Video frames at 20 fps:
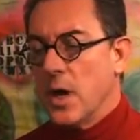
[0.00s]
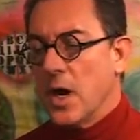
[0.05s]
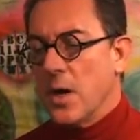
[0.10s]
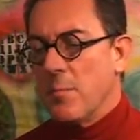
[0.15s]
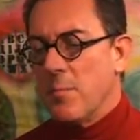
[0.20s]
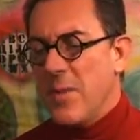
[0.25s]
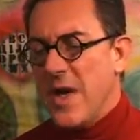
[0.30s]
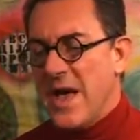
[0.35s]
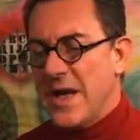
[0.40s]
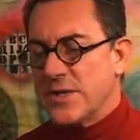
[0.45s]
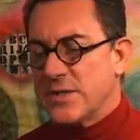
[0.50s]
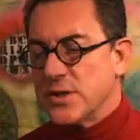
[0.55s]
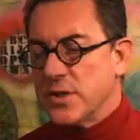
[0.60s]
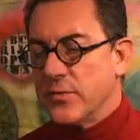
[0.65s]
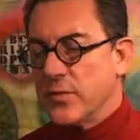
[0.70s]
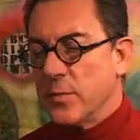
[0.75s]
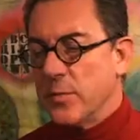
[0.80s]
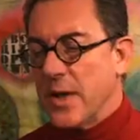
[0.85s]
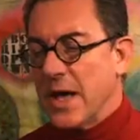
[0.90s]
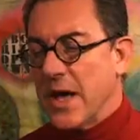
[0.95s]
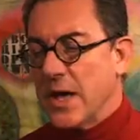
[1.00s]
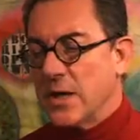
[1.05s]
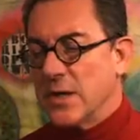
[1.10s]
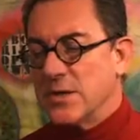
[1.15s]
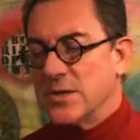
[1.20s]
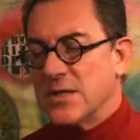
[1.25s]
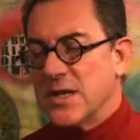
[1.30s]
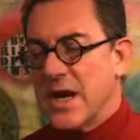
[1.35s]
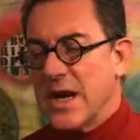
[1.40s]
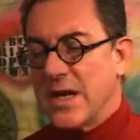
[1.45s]
a mass of a man
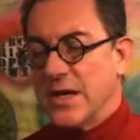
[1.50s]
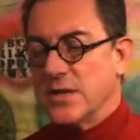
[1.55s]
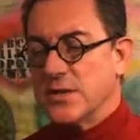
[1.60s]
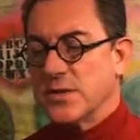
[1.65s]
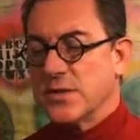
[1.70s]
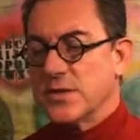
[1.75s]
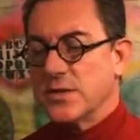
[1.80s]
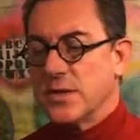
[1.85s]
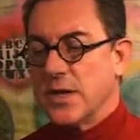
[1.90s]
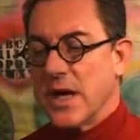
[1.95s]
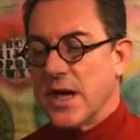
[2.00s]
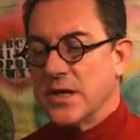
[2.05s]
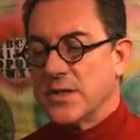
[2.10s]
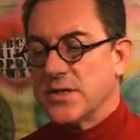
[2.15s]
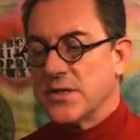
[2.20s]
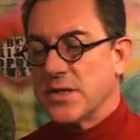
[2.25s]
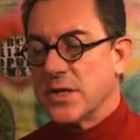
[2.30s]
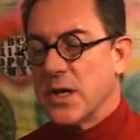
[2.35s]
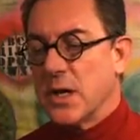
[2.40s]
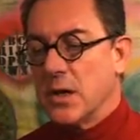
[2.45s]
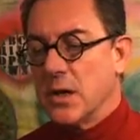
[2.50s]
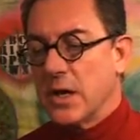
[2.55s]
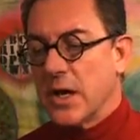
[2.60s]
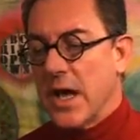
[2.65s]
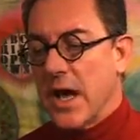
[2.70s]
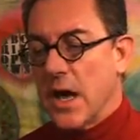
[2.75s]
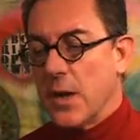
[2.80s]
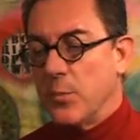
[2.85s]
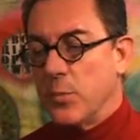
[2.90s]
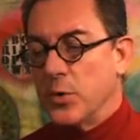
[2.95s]
in tights and a skull
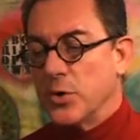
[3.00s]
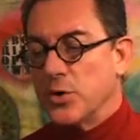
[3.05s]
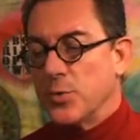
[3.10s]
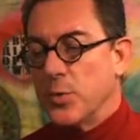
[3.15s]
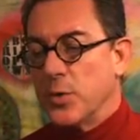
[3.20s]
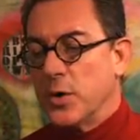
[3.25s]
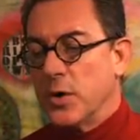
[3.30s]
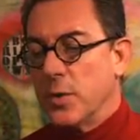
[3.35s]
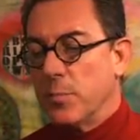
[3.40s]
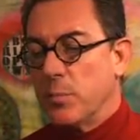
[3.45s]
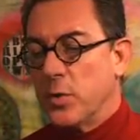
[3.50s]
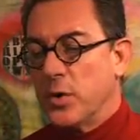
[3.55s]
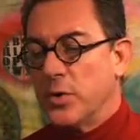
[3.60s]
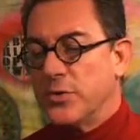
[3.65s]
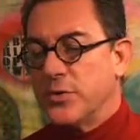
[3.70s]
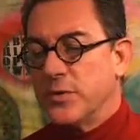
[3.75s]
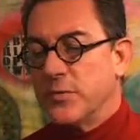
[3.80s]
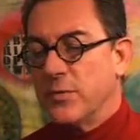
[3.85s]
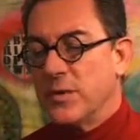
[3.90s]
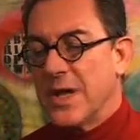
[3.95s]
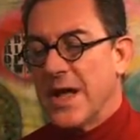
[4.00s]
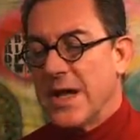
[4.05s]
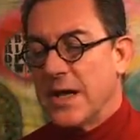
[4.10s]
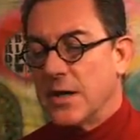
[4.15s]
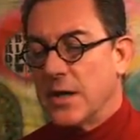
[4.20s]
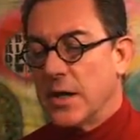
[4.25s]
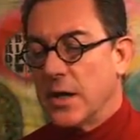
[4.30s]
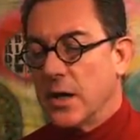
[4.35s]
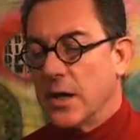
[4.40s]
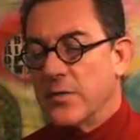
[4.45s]
cap which put a bolt of
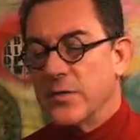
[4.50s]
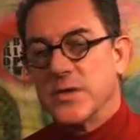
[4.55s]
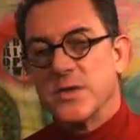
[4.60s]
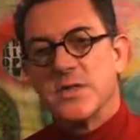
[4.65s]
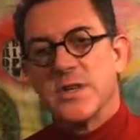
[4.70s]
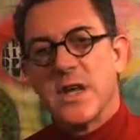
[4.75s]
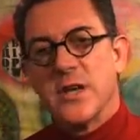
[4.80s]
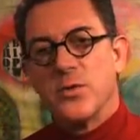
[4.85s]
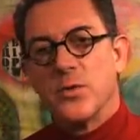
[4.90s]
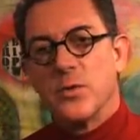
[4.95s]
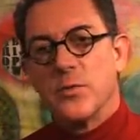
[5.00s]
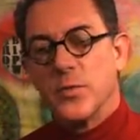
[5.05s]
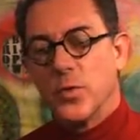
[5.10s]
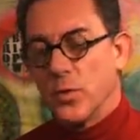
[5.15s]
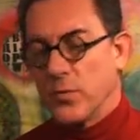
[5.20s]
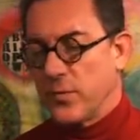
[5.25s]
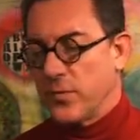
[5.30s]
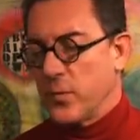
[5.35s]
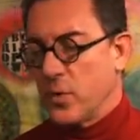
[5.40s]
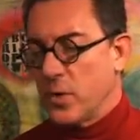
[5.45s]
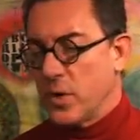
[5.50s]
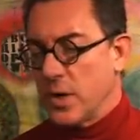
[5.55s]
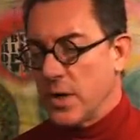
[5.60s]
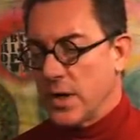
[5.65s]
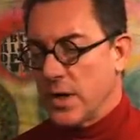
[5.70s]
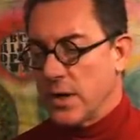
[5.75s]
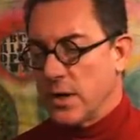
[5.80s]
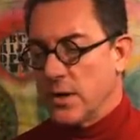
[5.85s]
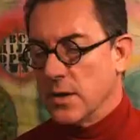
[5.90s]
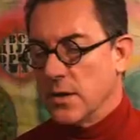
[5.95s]
lightning on the center of your
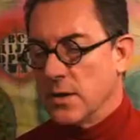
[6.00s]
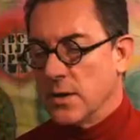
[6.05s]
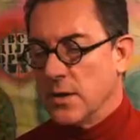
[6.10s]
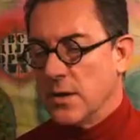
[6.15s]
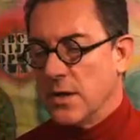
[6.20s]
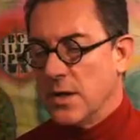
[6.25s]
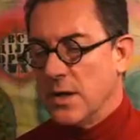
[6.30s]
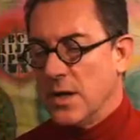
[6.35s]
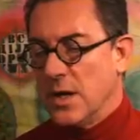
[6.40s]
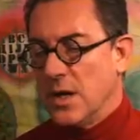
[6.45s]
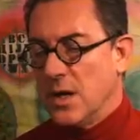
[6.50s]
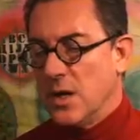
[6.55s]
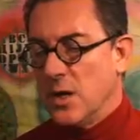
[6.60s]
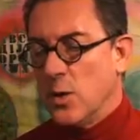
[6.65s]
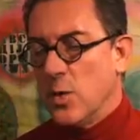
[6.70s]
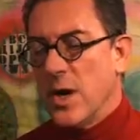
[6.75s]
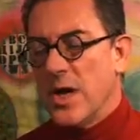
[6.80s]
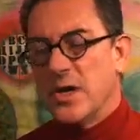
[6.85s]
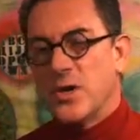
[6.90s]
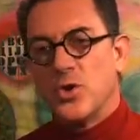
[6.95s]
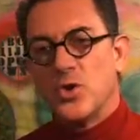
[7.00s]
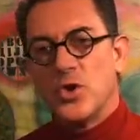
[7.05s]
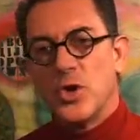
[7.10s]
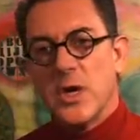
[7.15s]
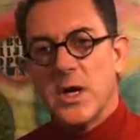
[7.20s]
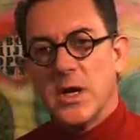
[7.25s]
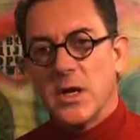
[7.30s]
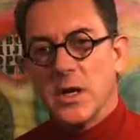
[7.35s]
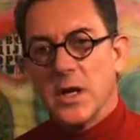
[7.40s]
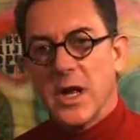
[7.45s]
forehead. You had a
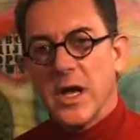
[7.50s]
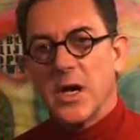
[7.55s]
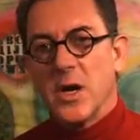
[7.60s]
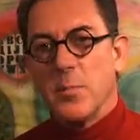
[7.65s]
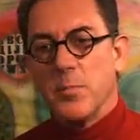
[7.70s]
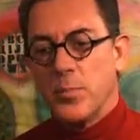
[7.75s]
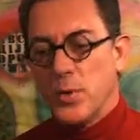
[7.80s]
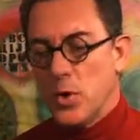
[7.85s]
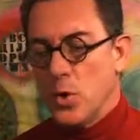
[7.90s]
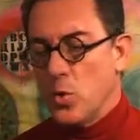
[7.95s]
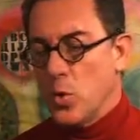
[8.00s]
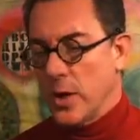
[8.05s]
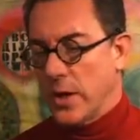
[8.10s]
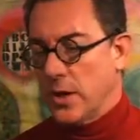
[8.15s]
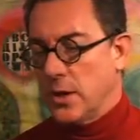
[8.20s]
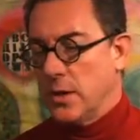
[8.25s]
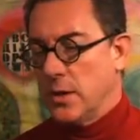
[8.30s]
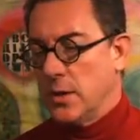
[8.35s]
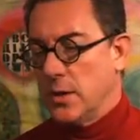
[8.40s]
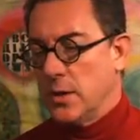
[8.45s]
chin like a Buick.